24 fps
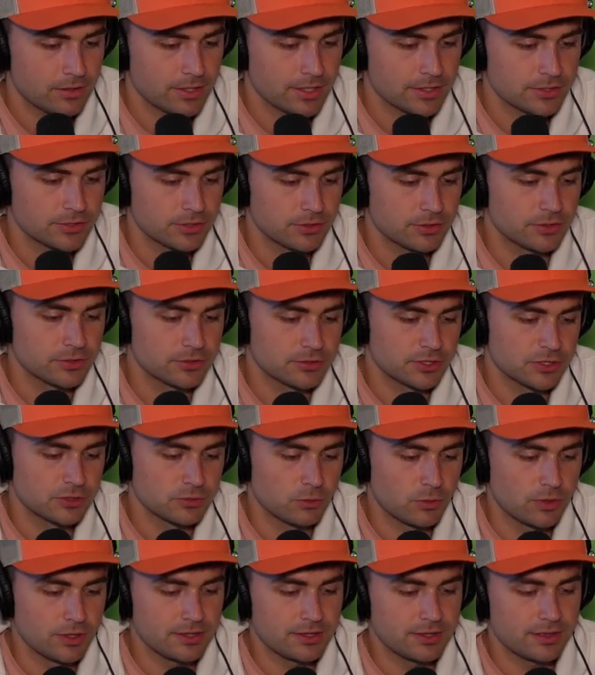Okay, so there's
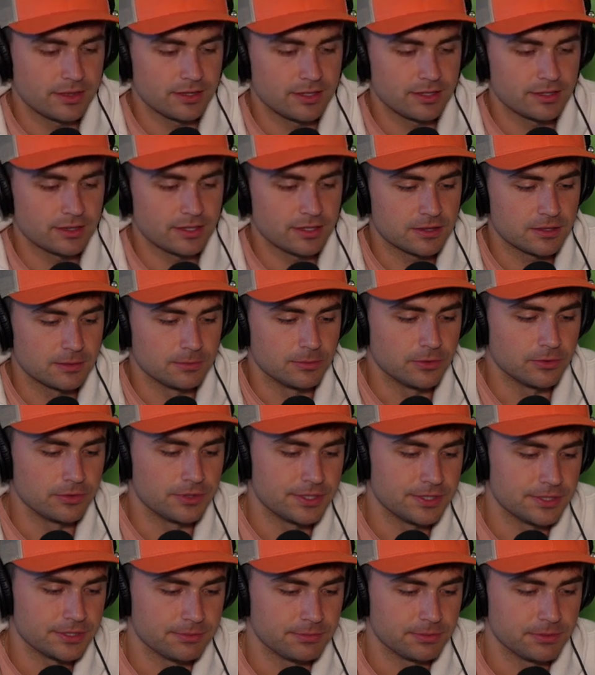this one thing that the
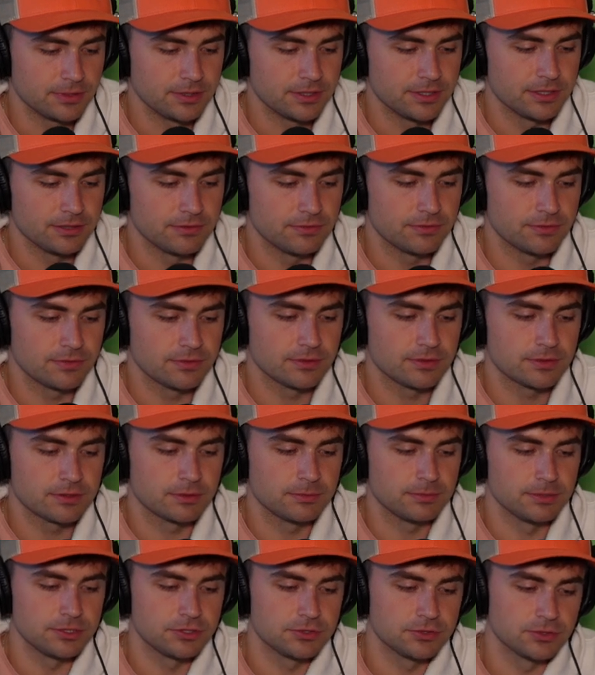Marines believe
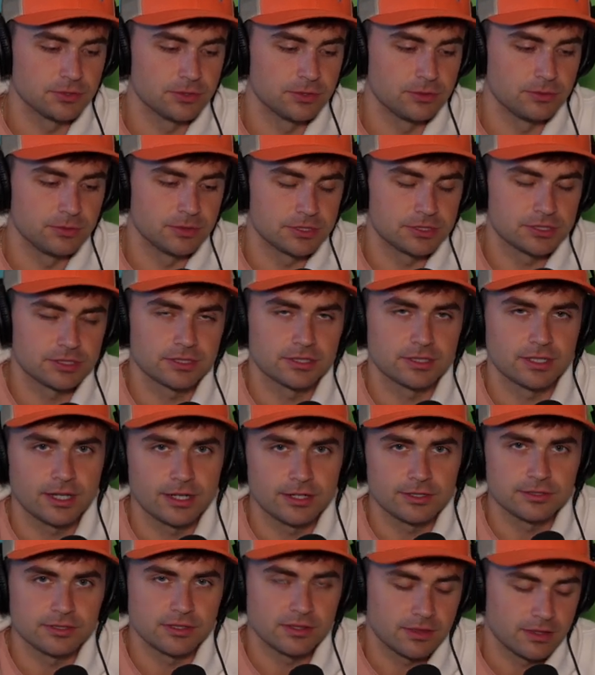to be true, which
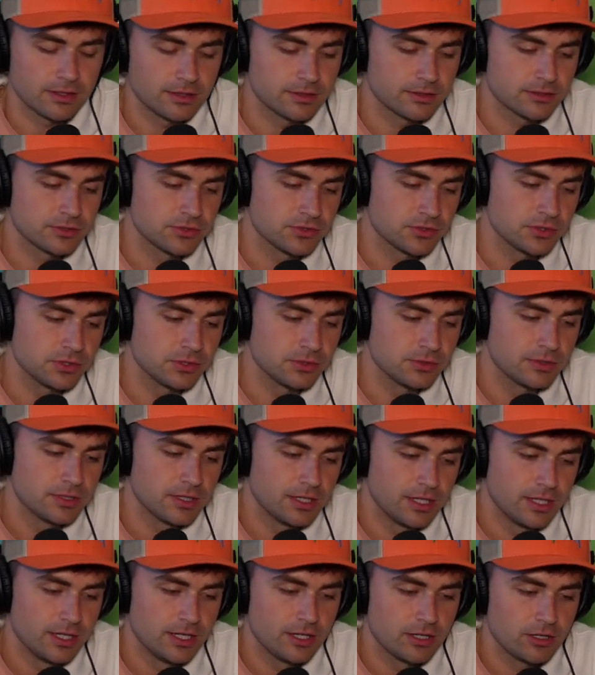I also think is true,
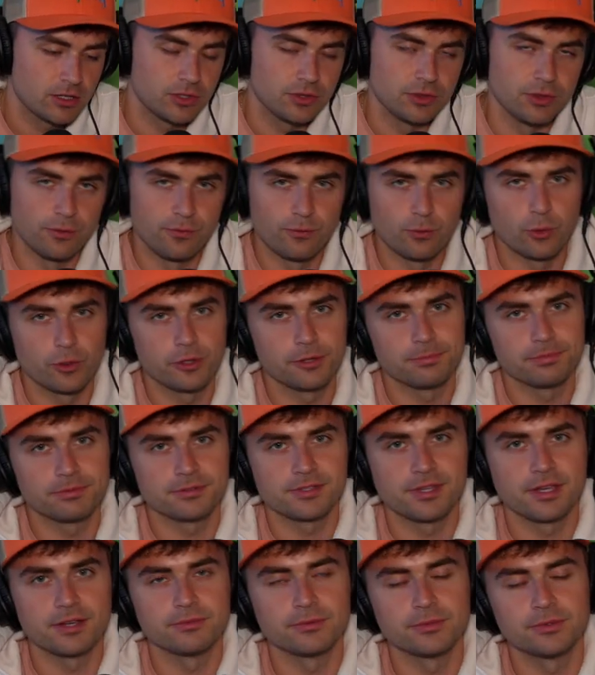called the
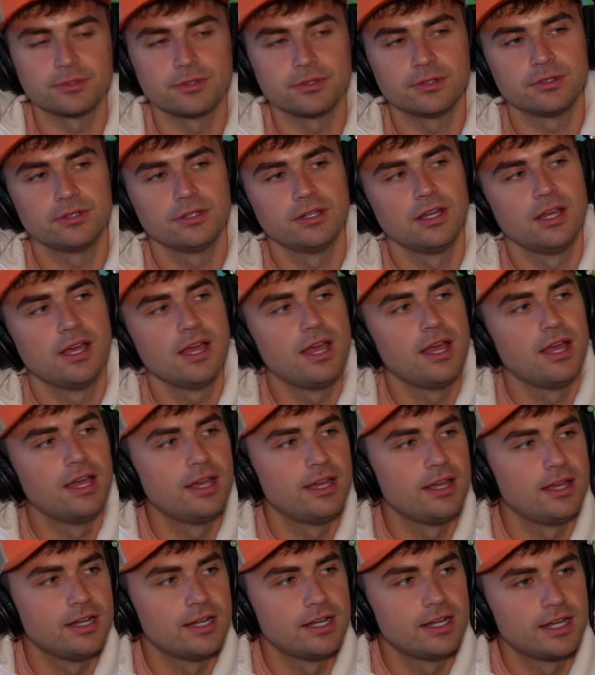40% rule.
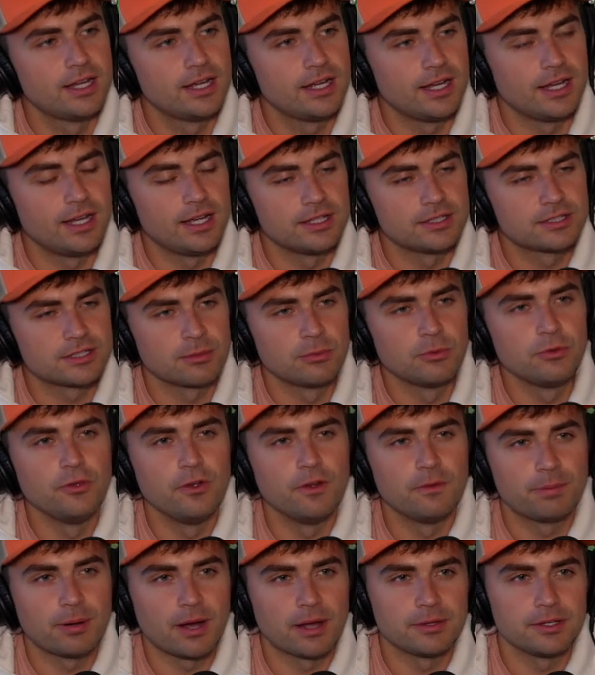And some of
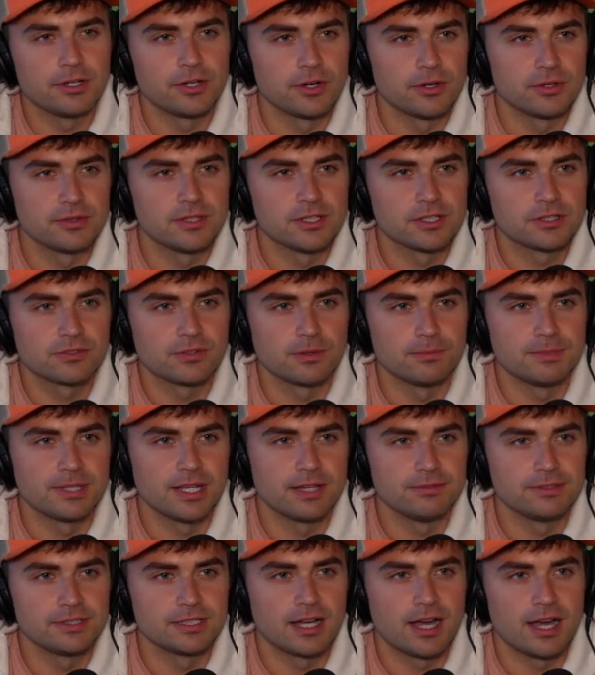you have probably heard this from
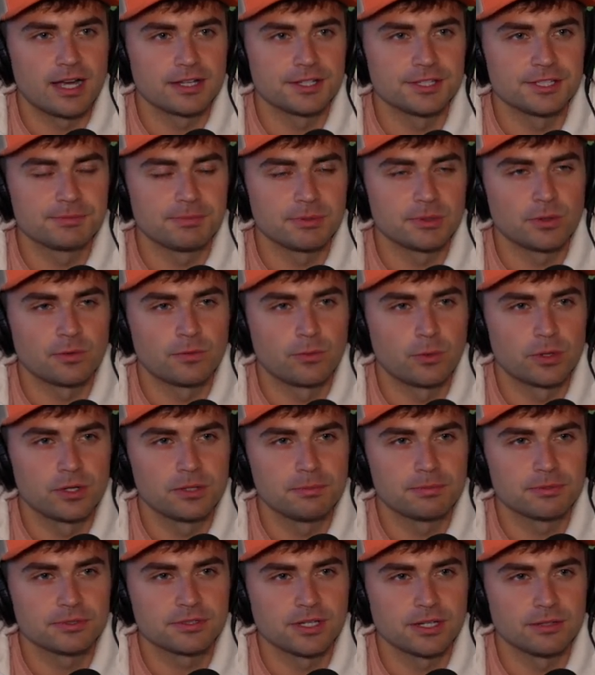David Goggins, but the
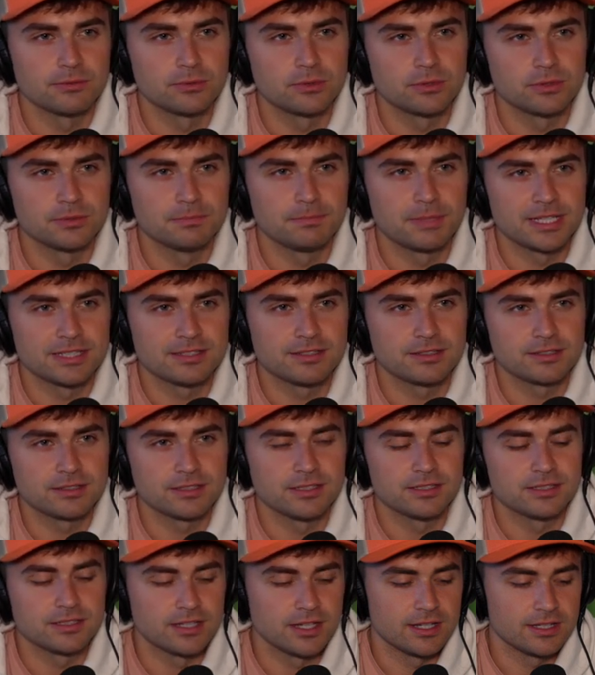40% rule
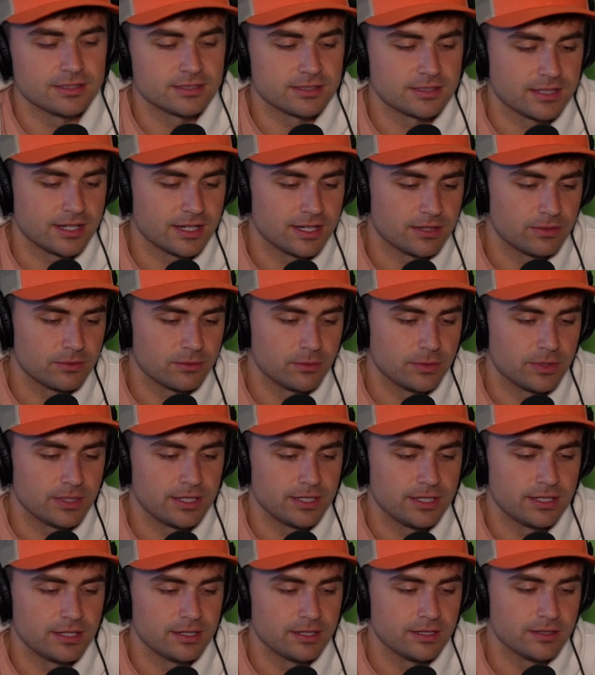basically states that
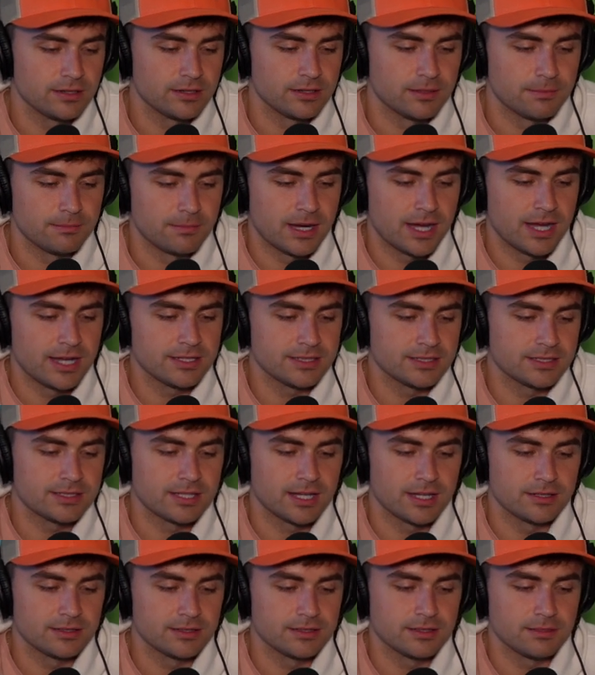when the mind
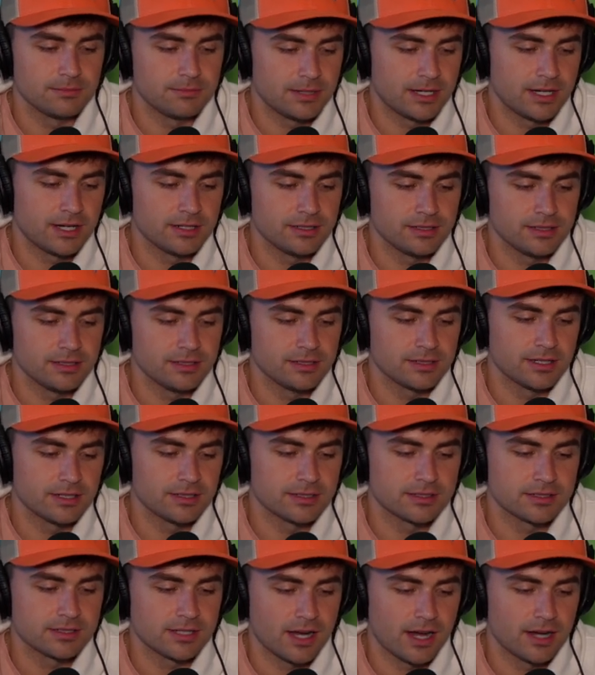is telling the body
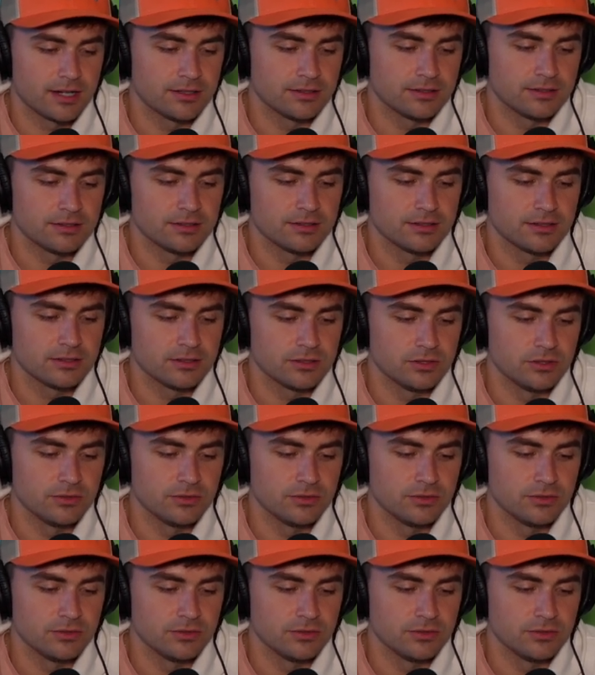that it's tired,